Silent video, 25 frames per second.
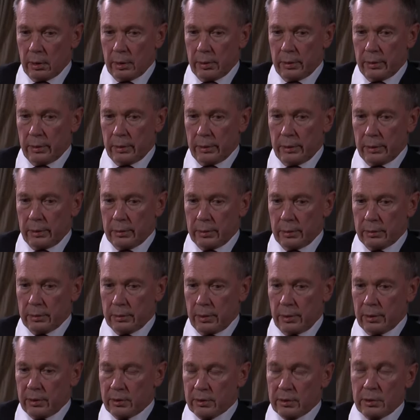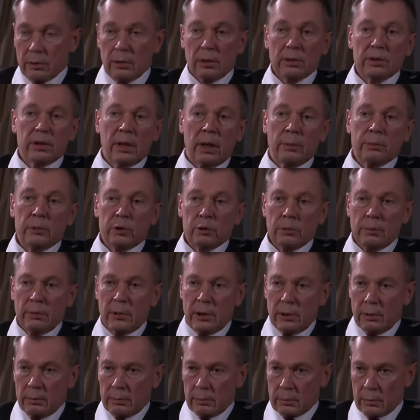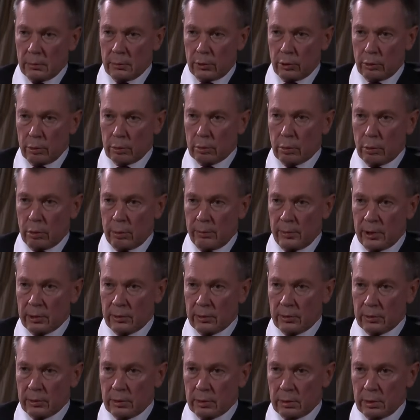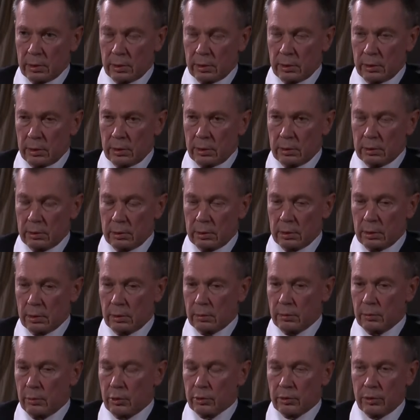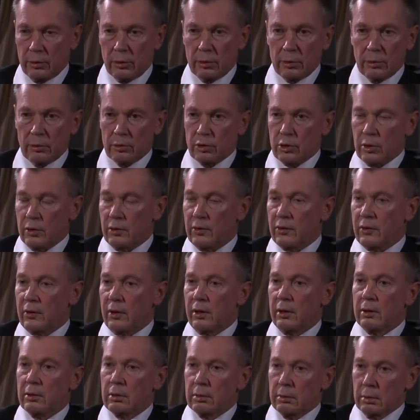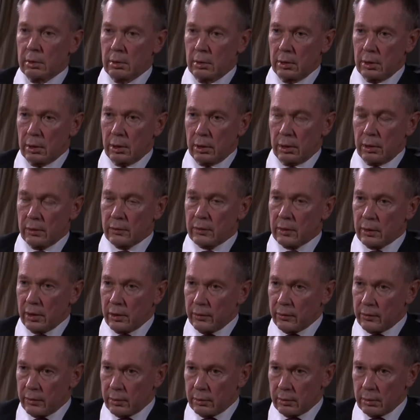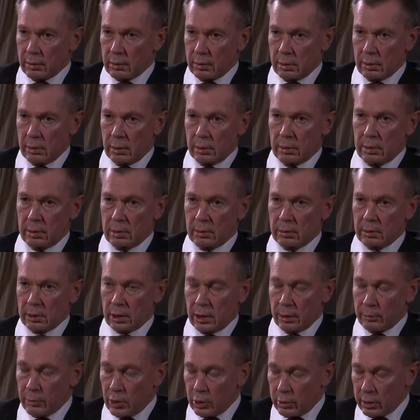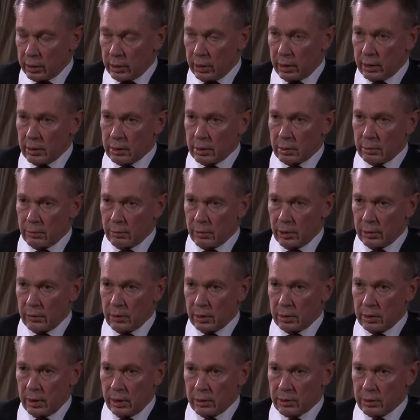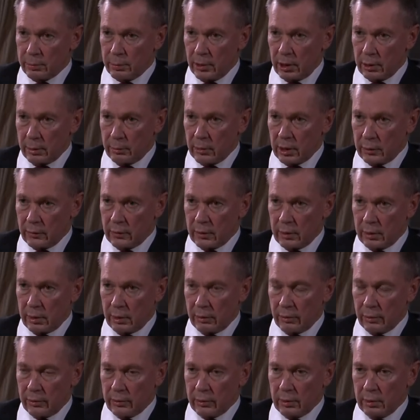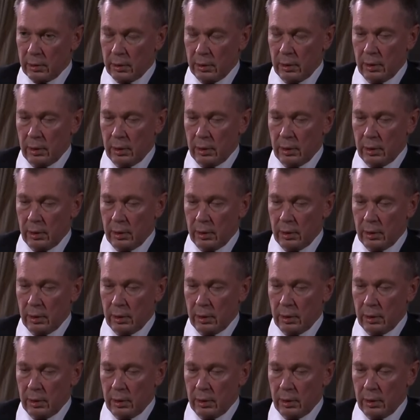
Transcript: it's not up to me to comment what she's saying, addressing, communicating with the Dutch parliamentarians.